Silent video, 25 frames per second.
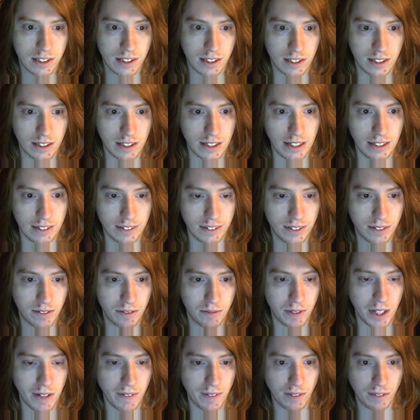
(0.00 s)
Now,
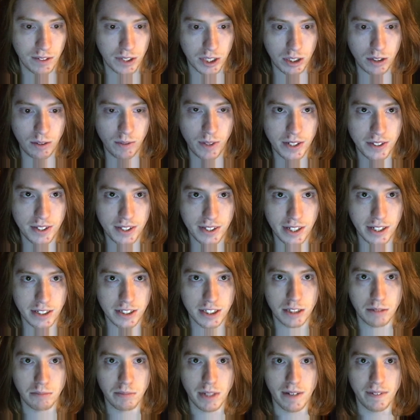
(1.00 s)
maybe it was a
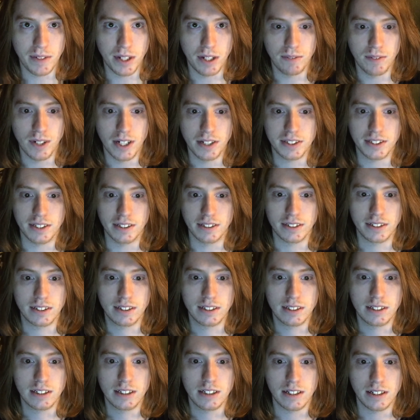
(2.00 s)
coincidence, maybe it wasn't.
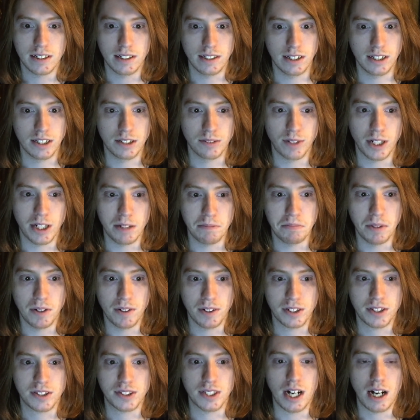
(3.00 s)
Either way,
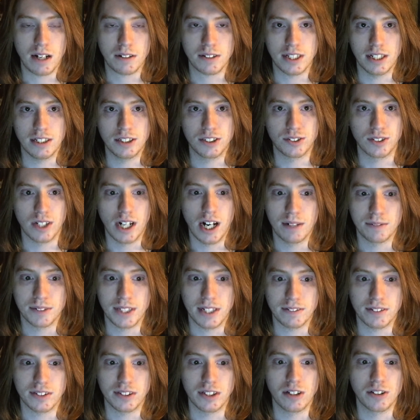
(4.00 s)
Boeing stocks had dropped
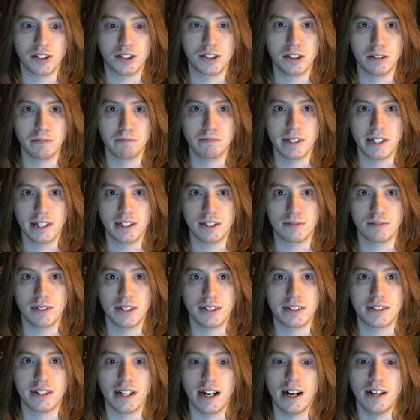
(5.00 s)
after those 2 planes
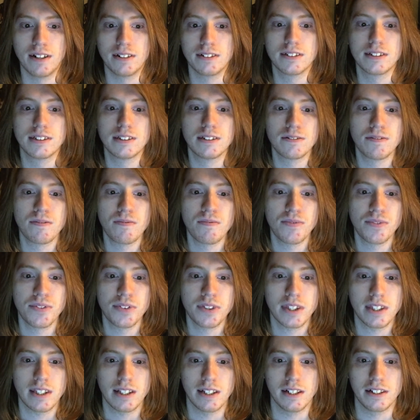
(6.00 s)
went down.
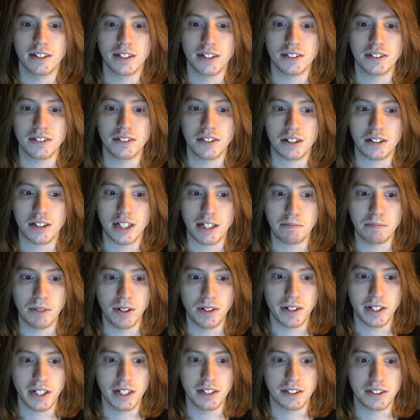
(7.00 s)
Doesn't look like
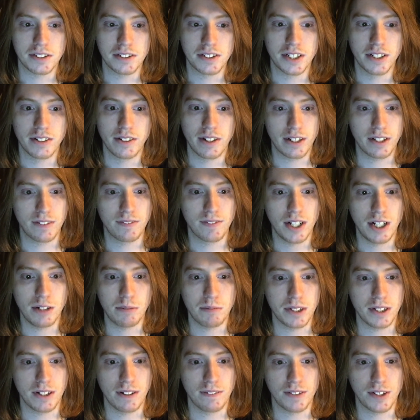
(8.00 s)
Boeing is continuing
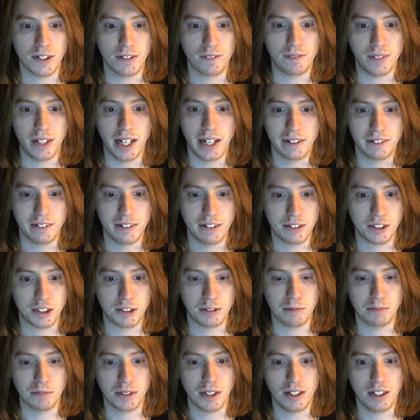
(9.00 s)
development of their flying
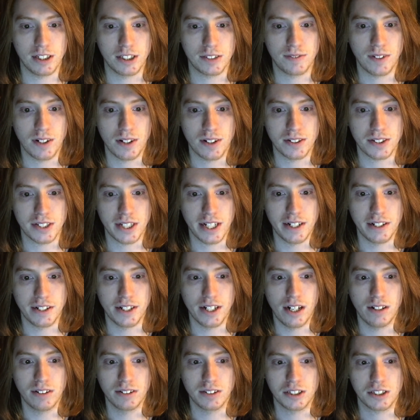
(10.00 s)
hipstermobile as far as I
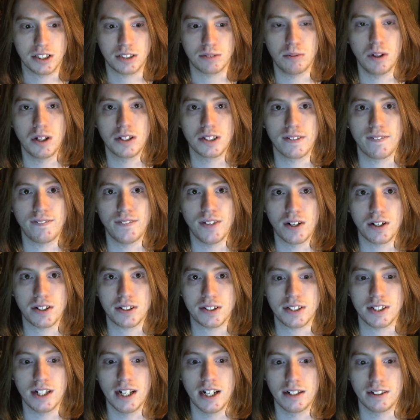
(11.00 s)
know, and just wanted to
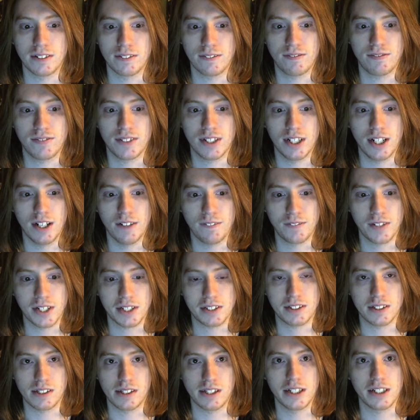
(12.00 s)
focus on
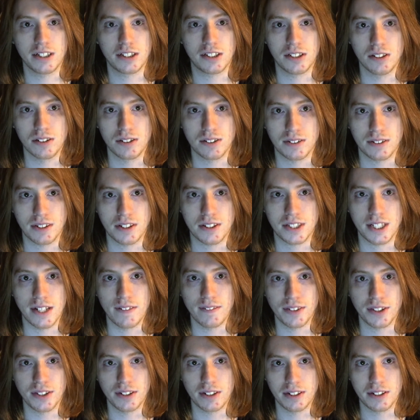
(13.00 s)
fixing the issues with the
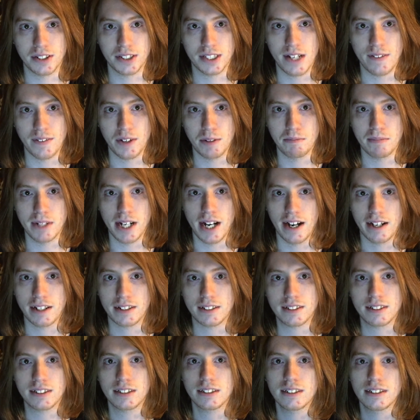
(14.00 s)
737
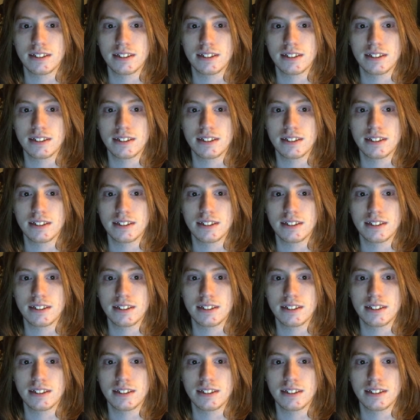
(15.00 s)
Max.